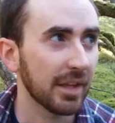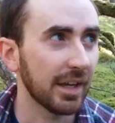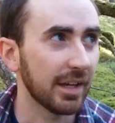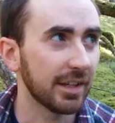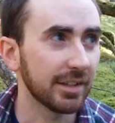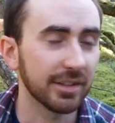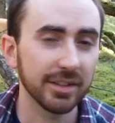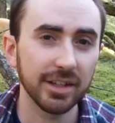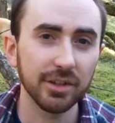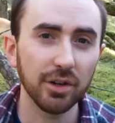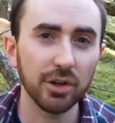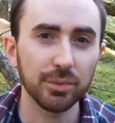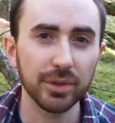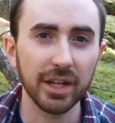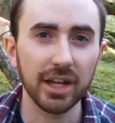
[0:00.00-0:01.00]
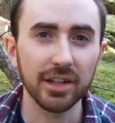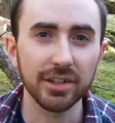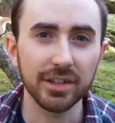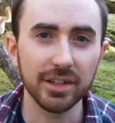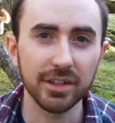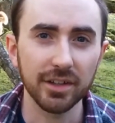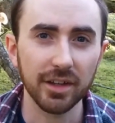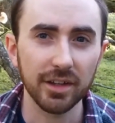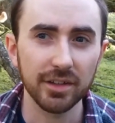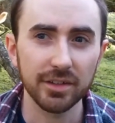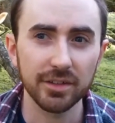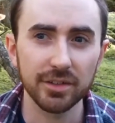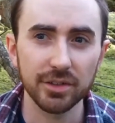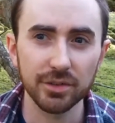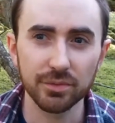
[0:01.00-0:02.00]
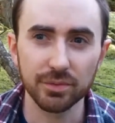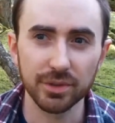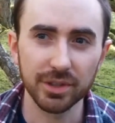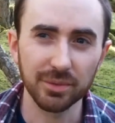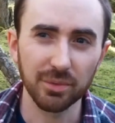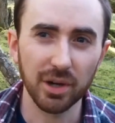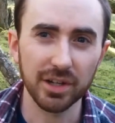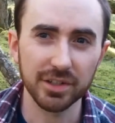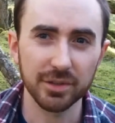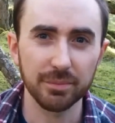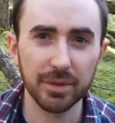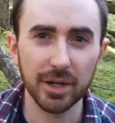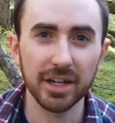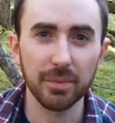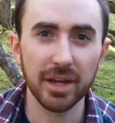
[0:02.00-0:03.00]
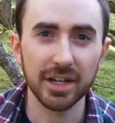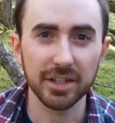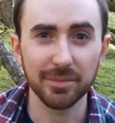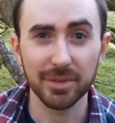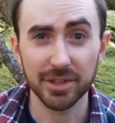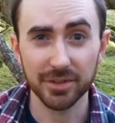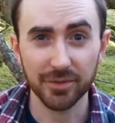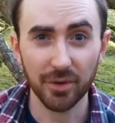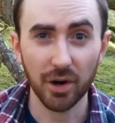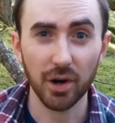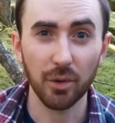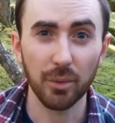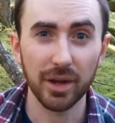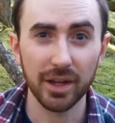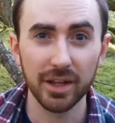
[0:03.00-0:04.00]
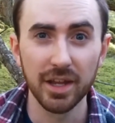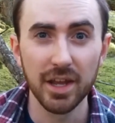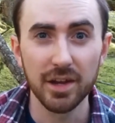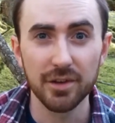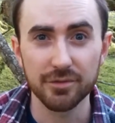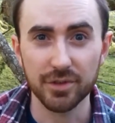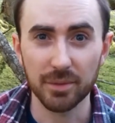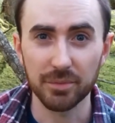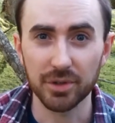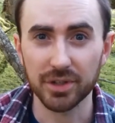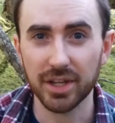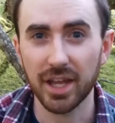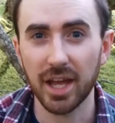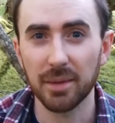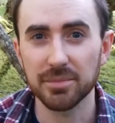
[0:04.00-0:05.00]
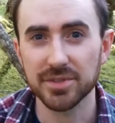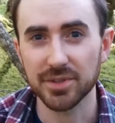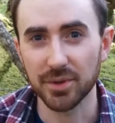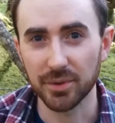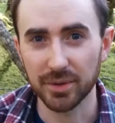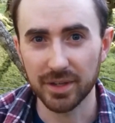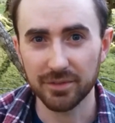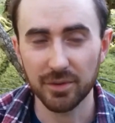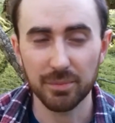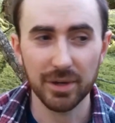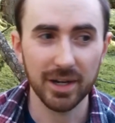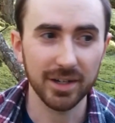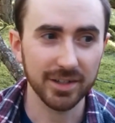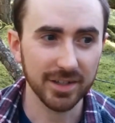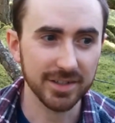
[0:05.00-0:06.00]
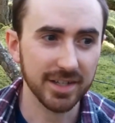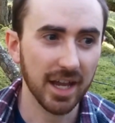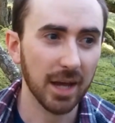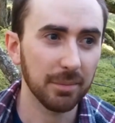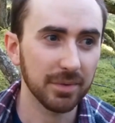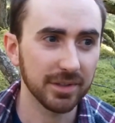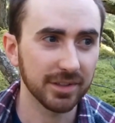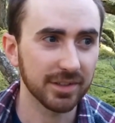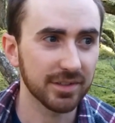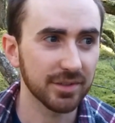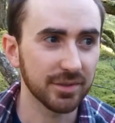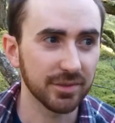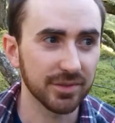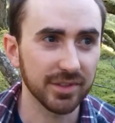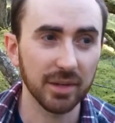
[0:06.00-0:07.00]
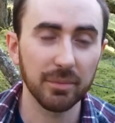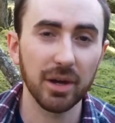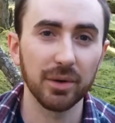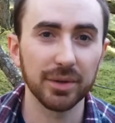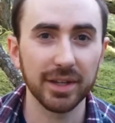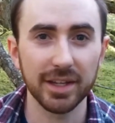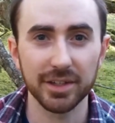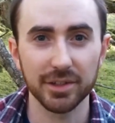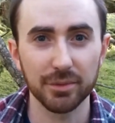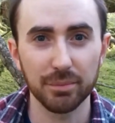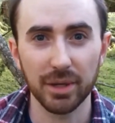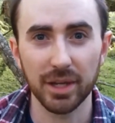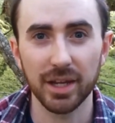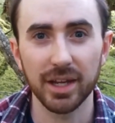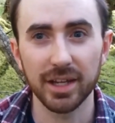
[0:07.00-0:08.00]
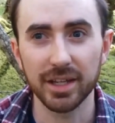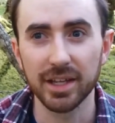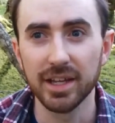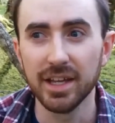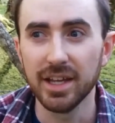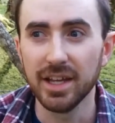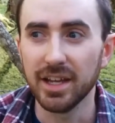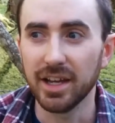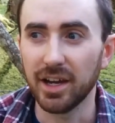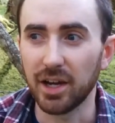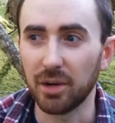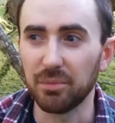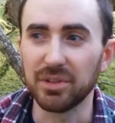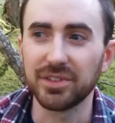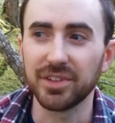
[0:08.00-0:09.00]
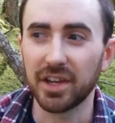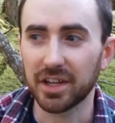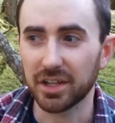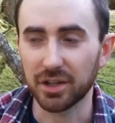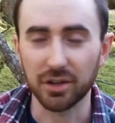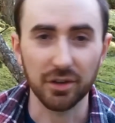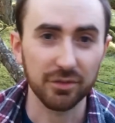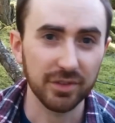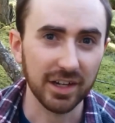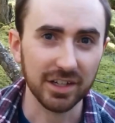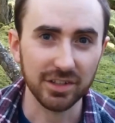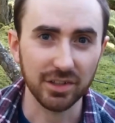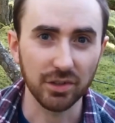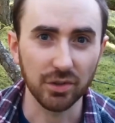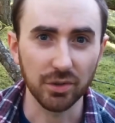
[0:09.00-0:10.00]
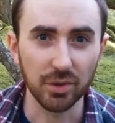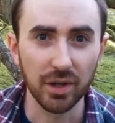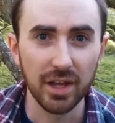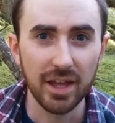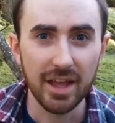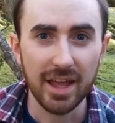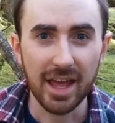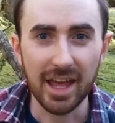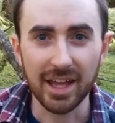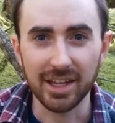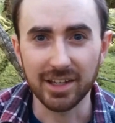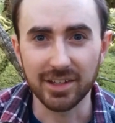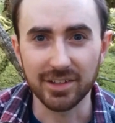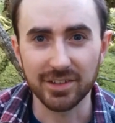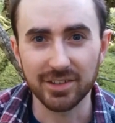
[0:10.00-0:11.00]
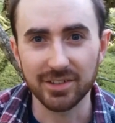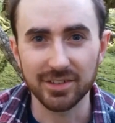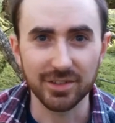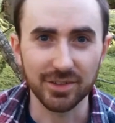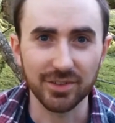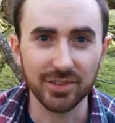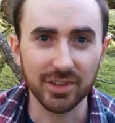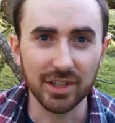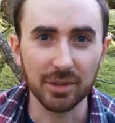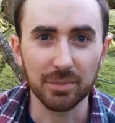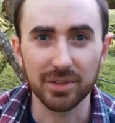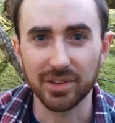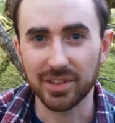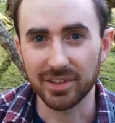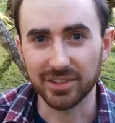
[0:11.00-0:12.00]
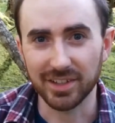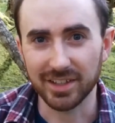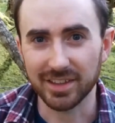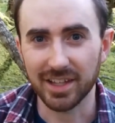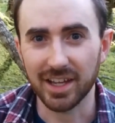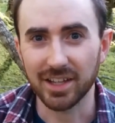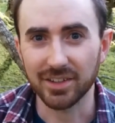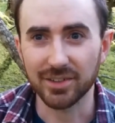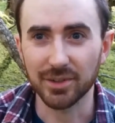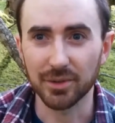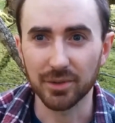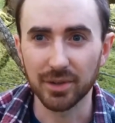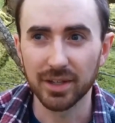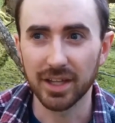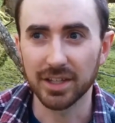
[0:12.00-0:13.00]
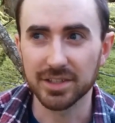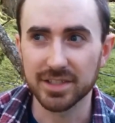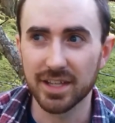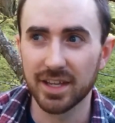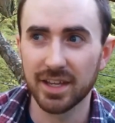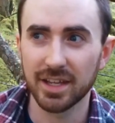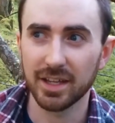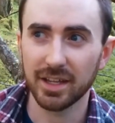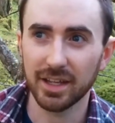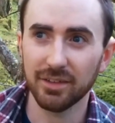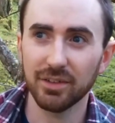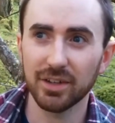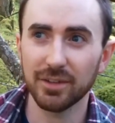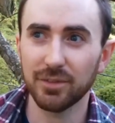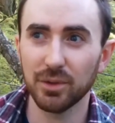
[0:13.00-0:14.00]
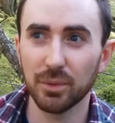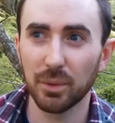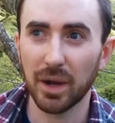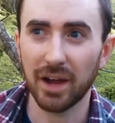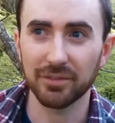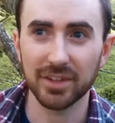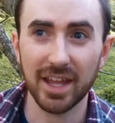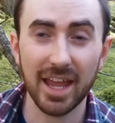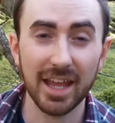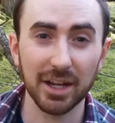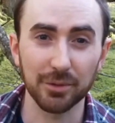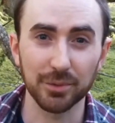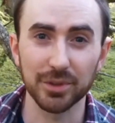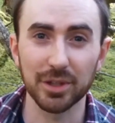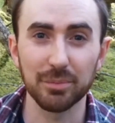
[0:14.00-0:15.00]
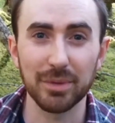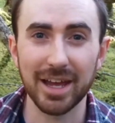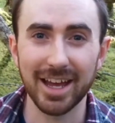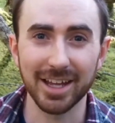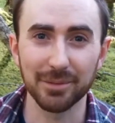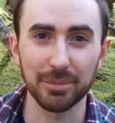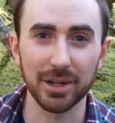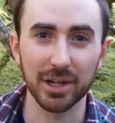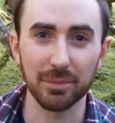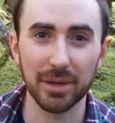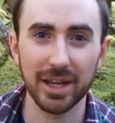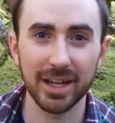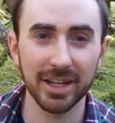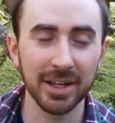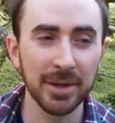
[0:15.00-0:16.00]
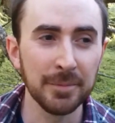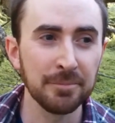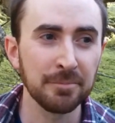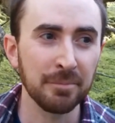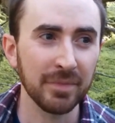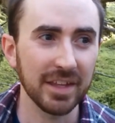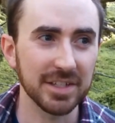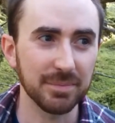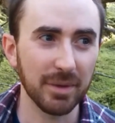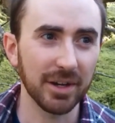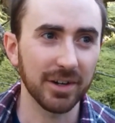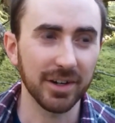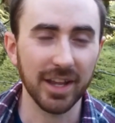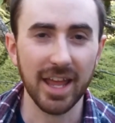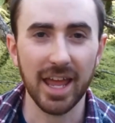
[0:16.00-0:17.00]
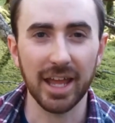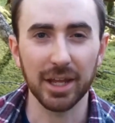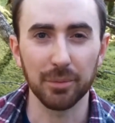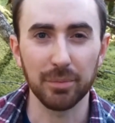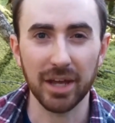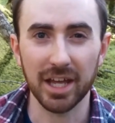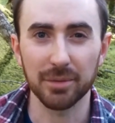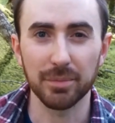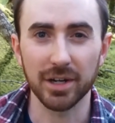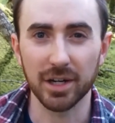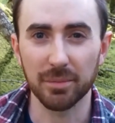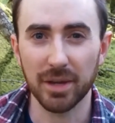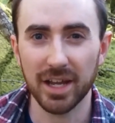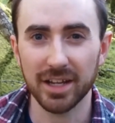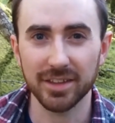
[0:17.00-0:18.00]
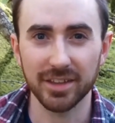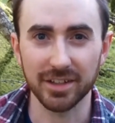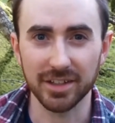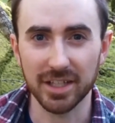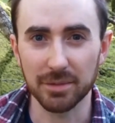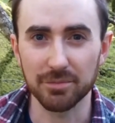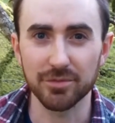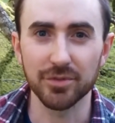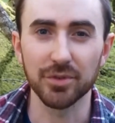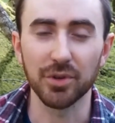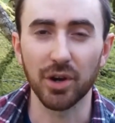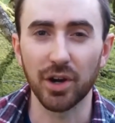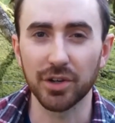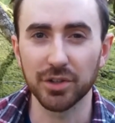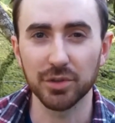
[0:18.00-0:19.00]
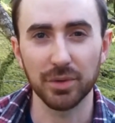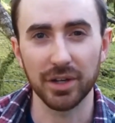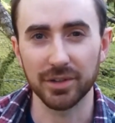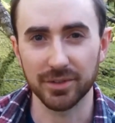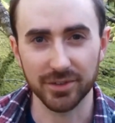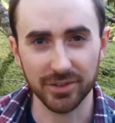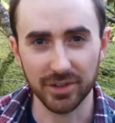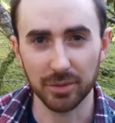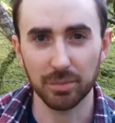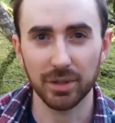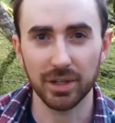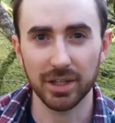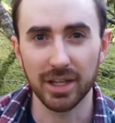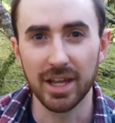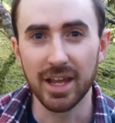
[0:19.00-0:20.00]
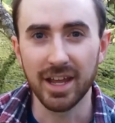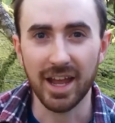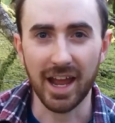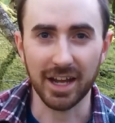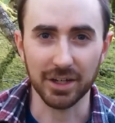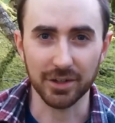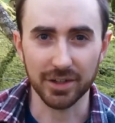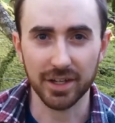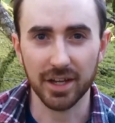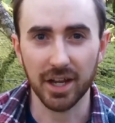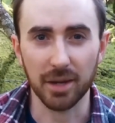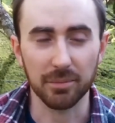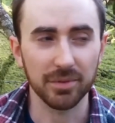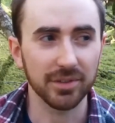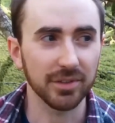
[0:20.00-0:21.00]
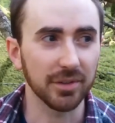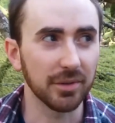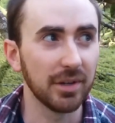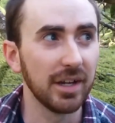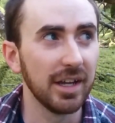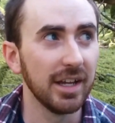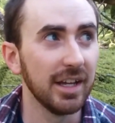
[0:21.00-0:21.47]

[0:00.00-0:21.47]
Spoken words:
And in all reality, you really want your bear bag to be as far away from your camp. So if a bear does happen to somehow get your bag, it's not going to affect you and your sleep and things like that. So it's, even if you have to hang a really bad bear bag, it's better to hang a bad bear bag than keep food on you while you're sleeping at your camp. So